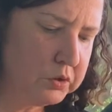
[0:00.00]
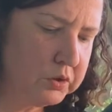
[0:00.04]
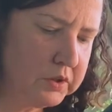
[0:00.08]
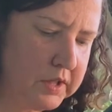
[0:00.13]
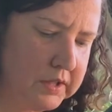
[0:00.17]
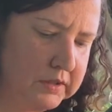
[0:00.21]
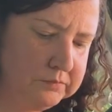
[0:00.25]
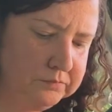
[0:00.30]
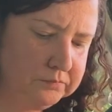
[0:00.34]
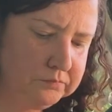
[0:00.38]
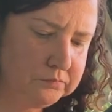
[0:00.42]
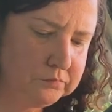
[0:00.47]

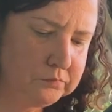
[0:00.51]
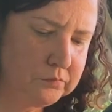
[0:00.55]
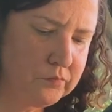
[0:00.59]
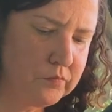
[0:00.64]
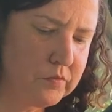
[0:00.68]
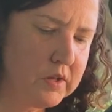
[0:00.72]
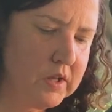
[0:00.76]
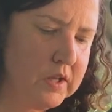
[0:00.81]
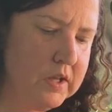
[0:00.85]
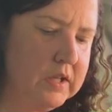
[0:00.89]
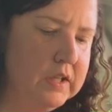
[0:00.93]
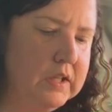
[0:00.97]
okay.
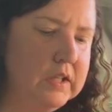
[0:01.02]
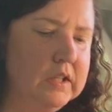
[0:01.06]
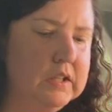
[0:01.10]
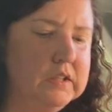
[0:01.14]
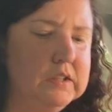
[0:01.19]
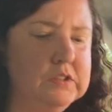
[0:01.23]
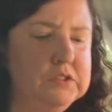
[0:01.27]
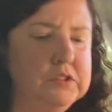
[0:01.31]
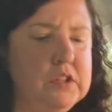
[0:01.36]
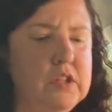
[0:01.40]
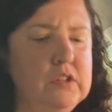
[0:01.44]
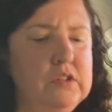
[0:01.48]

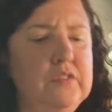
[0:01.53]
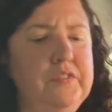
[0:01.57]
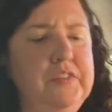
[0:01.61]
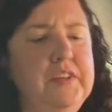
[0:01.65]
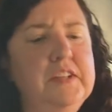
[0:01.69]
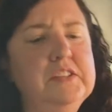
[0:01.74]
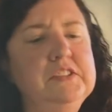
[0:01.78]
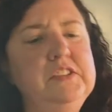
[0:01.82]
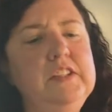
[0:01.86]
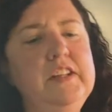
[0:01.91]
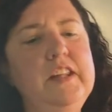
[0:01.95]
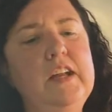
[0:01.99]
So I don't know if you
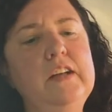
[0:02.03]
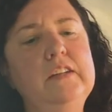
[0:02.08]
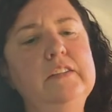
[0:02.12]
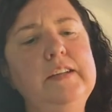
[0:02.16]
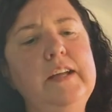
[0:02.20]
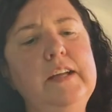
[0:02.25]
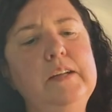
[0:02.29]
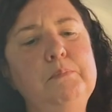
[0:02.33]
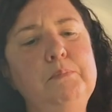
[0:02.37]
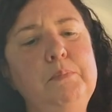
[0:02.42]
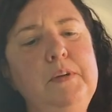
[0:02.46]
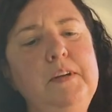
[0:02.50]
can see that
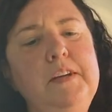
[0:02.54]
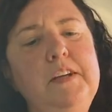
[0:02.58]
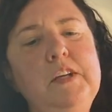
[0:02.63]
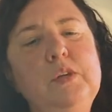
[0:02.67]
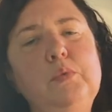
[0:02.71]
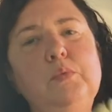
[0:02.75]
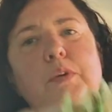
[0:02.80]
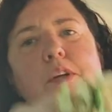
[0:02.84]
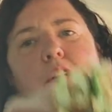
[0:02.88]
like pink